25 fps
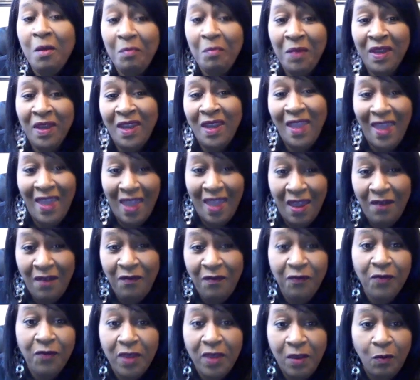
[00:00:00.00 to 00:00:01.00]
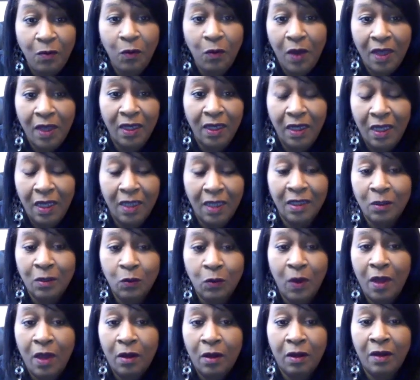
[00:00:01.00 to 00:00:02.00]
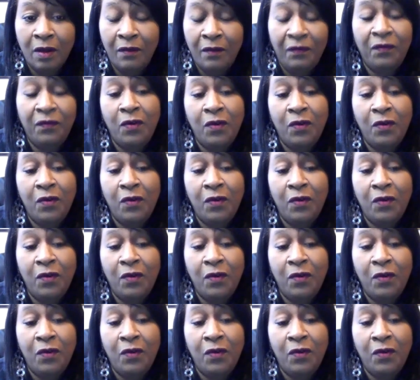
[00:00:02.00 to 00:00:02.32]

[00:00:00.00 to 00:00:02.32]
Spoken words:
but everyone is welcome.